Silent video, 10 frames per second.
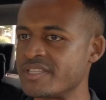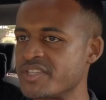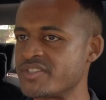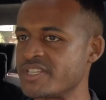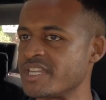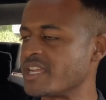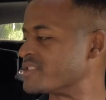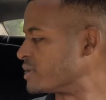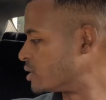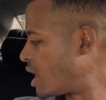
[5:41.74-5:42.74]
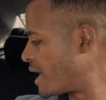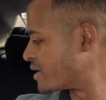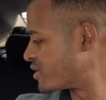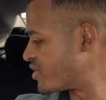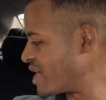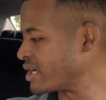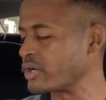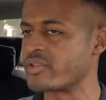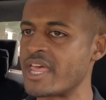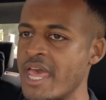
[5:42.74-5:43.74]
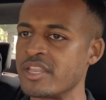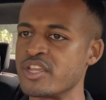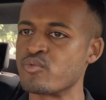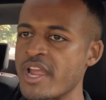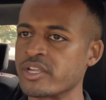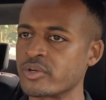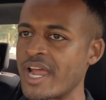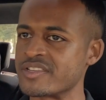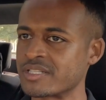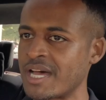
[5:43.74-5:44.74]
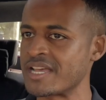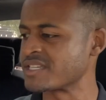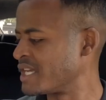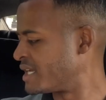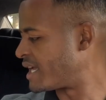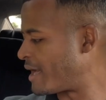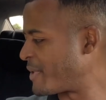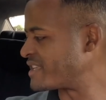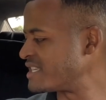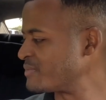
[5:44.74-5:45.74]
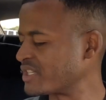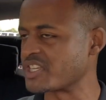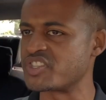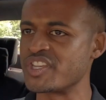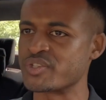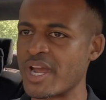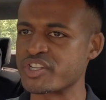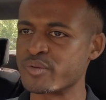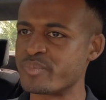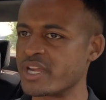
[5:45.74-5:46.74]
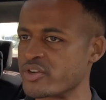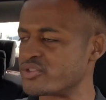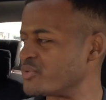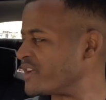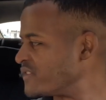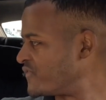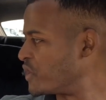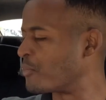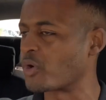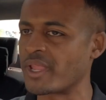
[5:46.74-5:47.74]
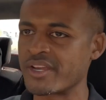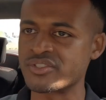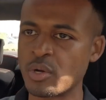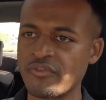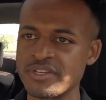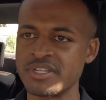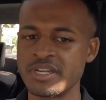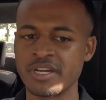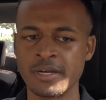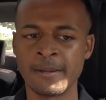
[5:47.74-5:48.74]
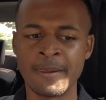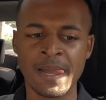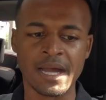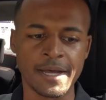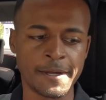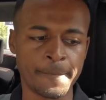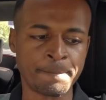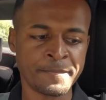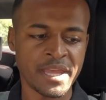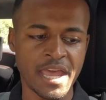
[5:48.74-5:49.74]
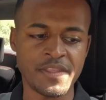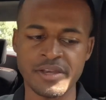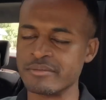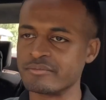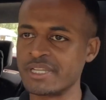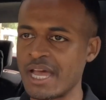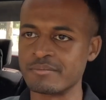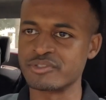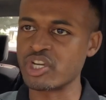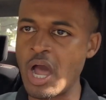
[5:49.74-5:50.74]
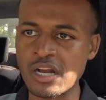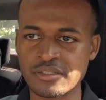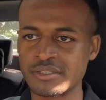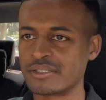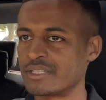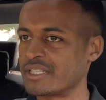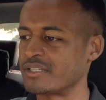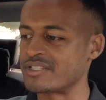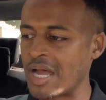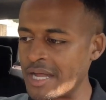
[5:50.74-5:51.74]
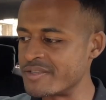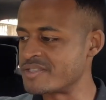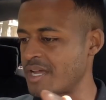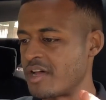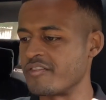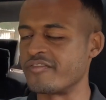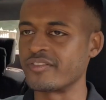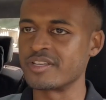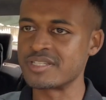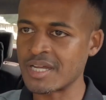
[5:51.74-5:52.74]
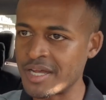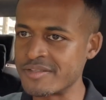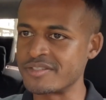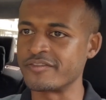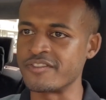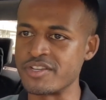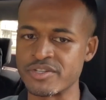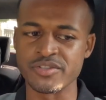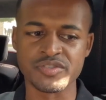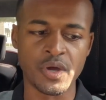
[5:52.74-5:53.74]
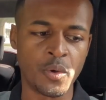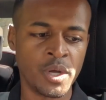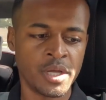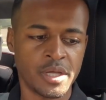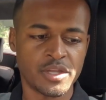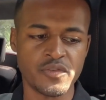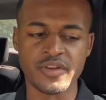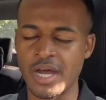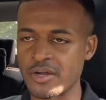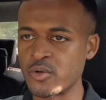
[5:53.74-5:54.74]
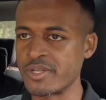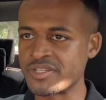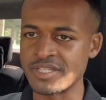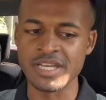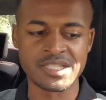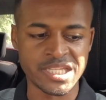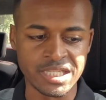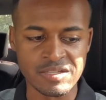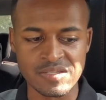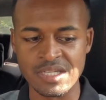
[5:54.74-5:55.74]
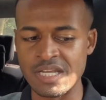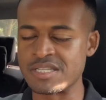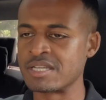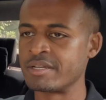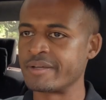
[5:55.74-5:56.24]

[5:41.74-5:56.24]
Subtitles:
this seat. It's a lot thicker than the regular S-Class. It seems like the seats are actually bigger too. They feel more like sofas in here. And then, yeah, chalked tons of features. So you've got cooling seats, heated seats.